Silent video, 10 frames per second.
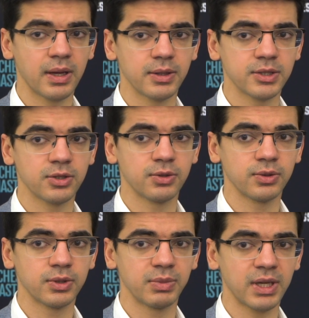So
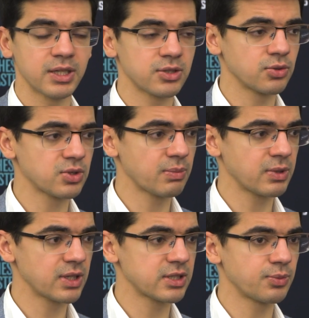black has to do
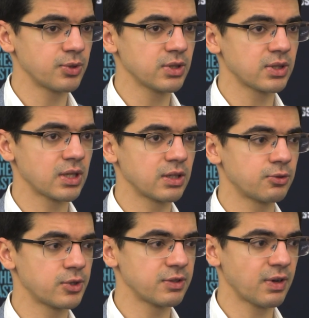something at some point, like
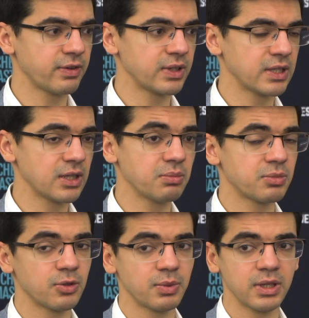e4 d5 related
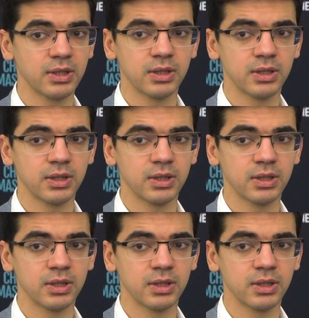probably.